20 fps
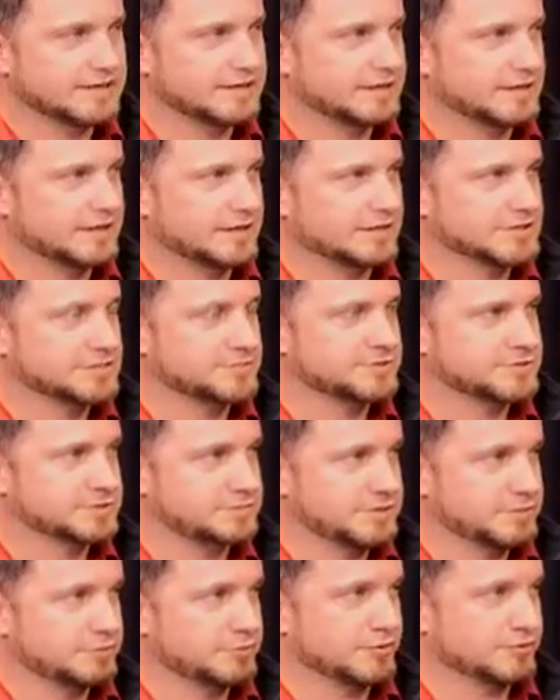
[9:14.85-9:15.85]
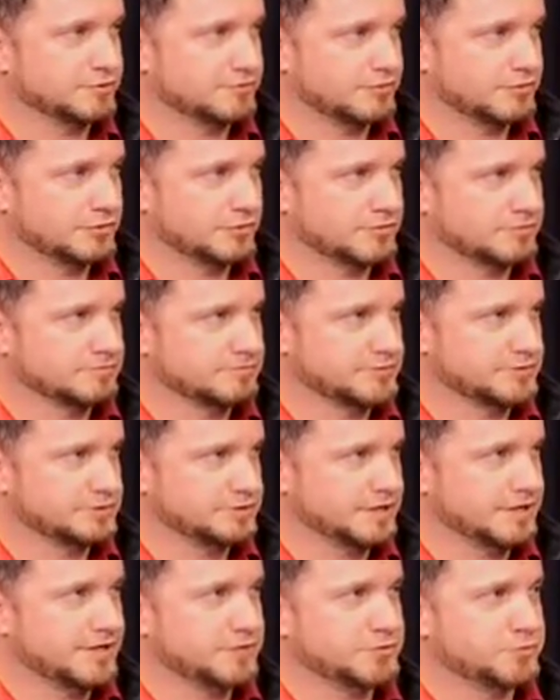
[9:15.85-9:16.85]
hospice be performed?
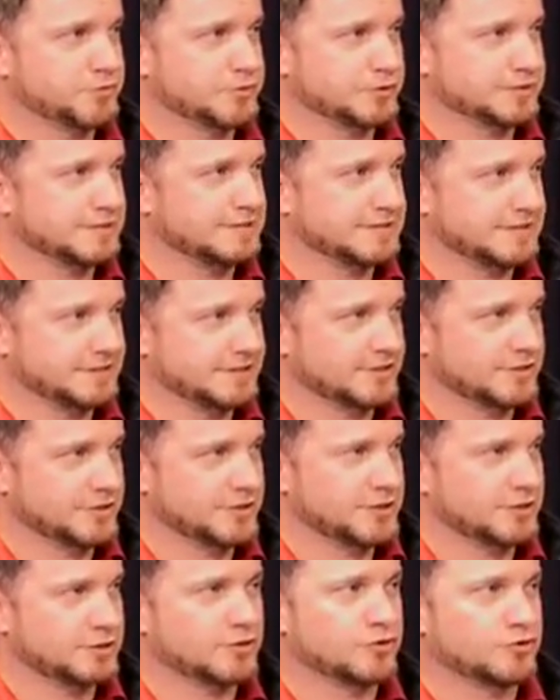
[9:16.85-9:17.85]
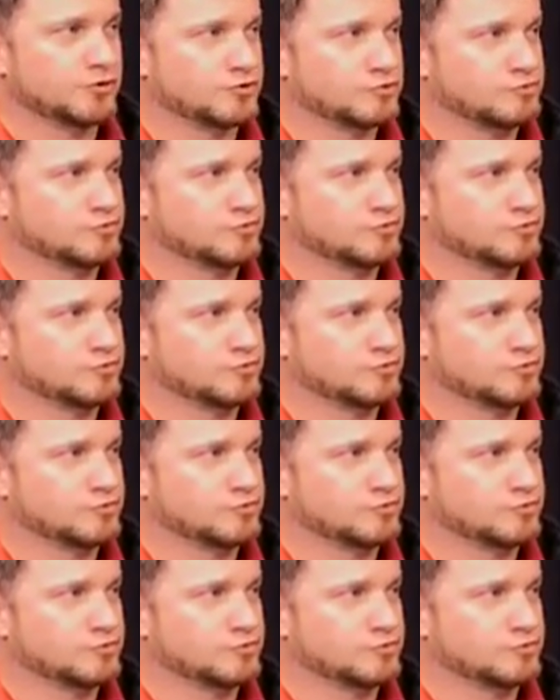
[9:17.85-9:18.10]
Anywhere that they call home?